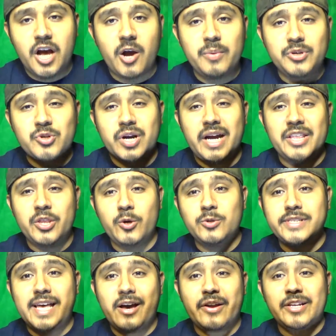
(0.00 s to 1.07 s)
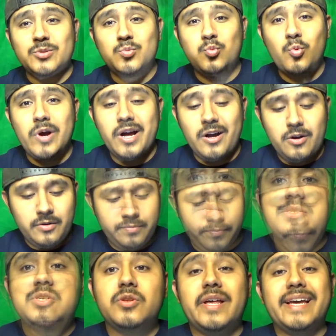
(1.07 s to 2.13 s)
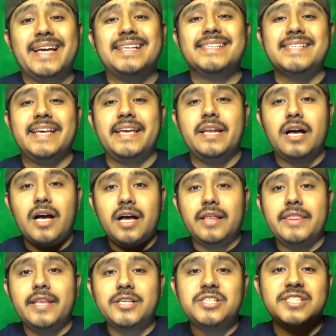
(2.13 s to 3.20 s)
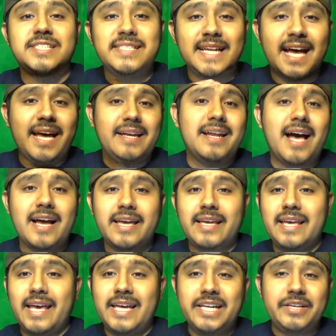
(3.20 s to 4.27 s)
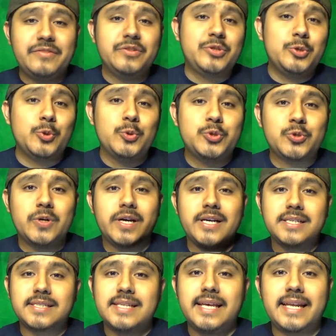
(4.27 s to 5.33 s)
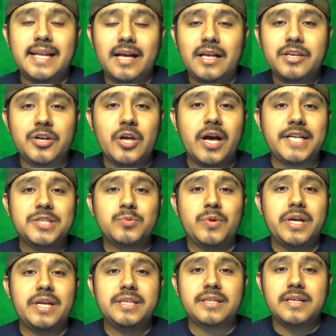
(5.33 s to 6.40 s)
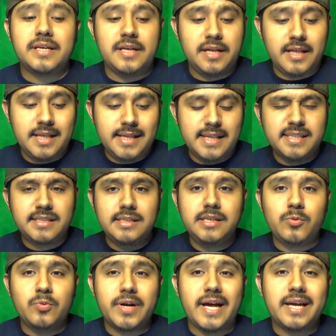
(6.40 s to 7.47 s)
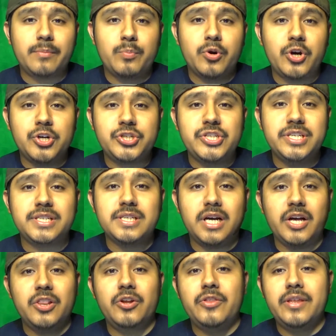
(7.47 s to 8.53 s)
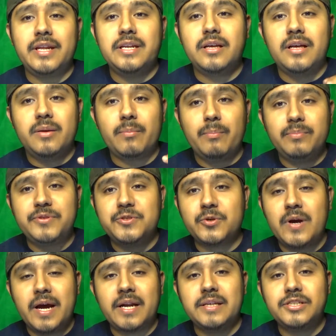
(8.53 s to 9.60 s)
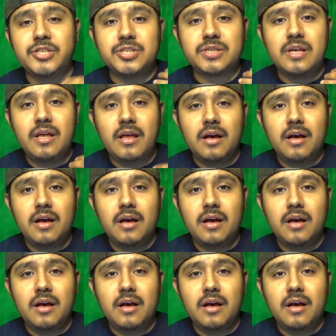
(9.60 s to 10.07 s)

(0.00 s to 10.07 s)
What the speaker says: I'll be trying those out as well. So like I said, this is not knocking any of the tool trucks that, I just wanted to see what I could purchase other than trying to just